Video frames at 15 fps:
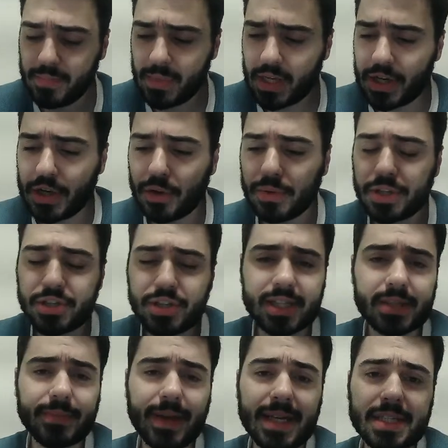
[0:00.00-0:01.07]
the
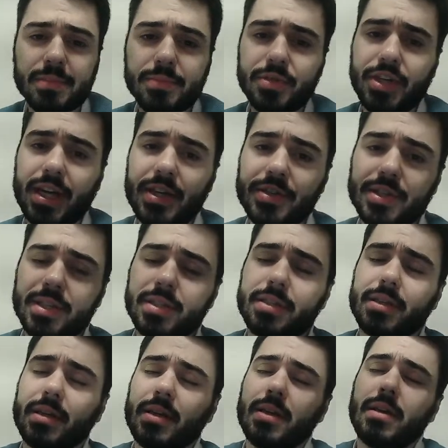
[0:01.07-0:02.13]
Jets made some changes
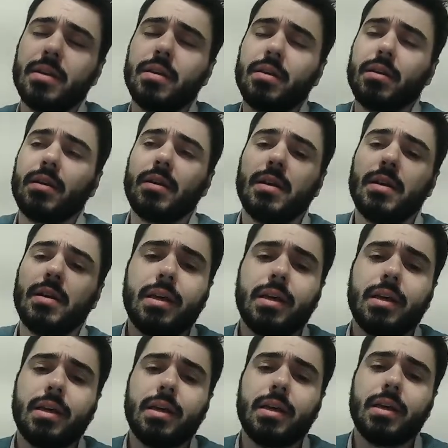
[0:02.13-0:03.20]

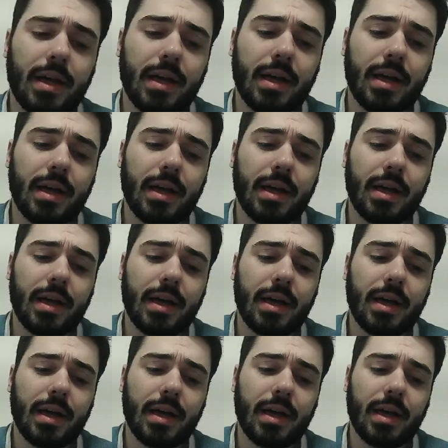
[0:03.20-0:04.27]

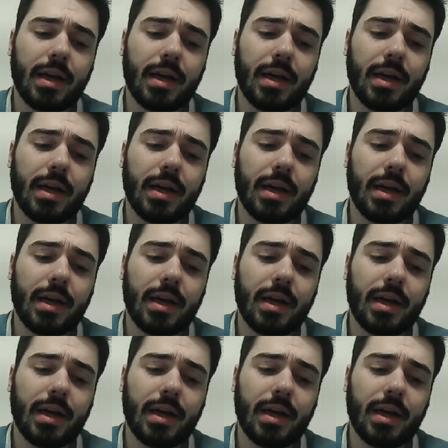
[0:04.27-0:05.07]
up on their